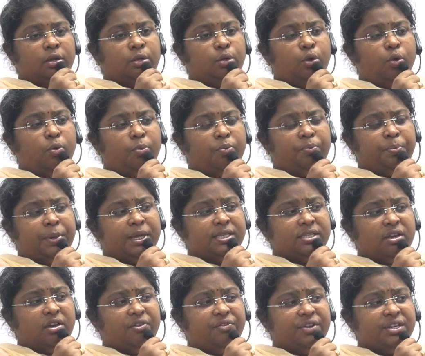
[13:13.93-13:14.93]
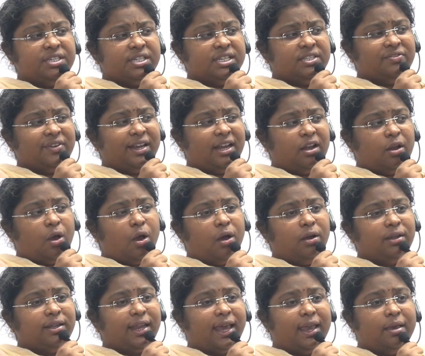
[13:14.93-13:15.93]
To preserve fishes for a
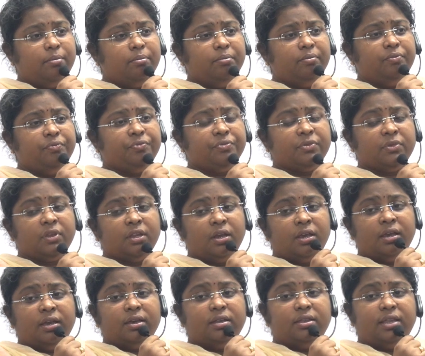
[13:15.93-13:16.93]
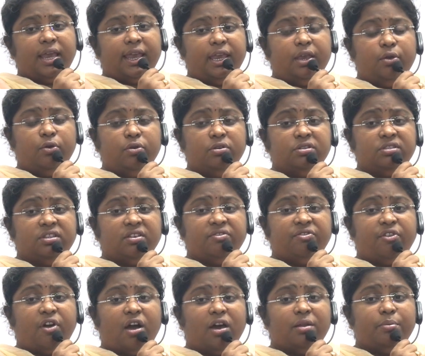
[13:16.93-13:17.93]
long time, they use
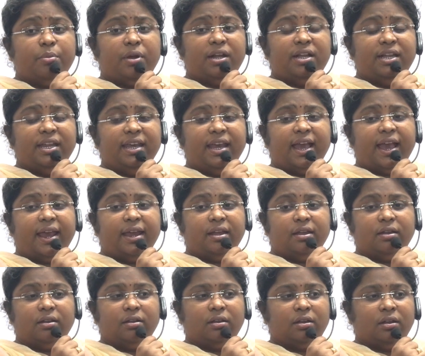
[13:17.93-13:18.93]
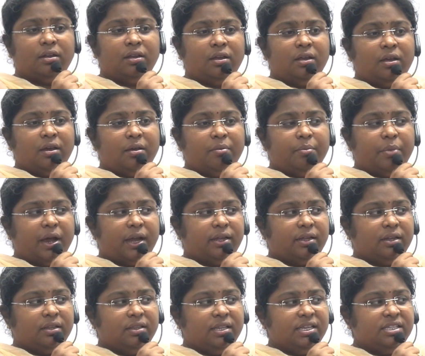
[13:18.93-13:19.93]
formaldehyde.
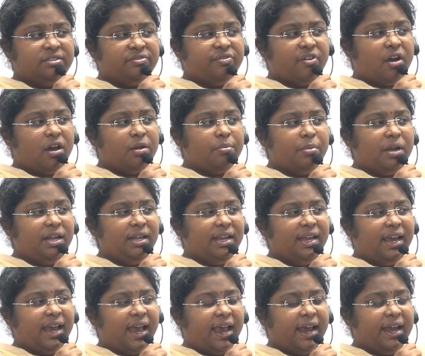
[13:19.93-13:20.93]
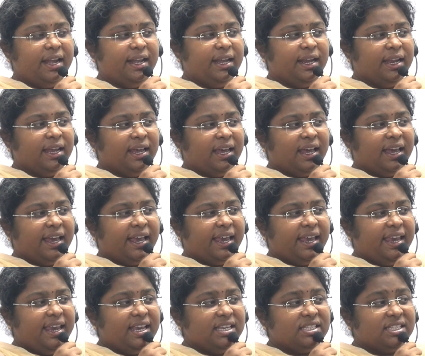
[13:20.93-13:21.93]
But this formaldehyde
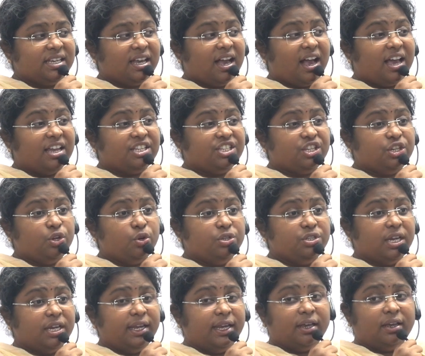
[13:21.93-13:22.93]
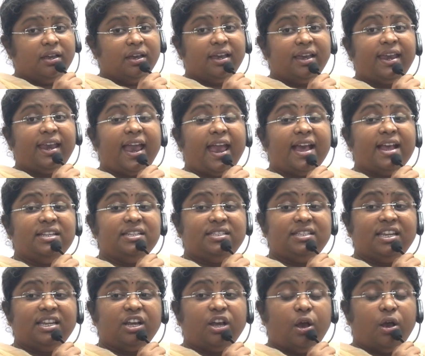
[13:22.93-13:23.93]
is carcinogenic,
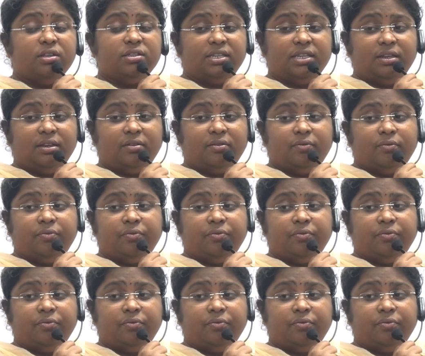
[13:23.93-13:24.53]
cancer causing.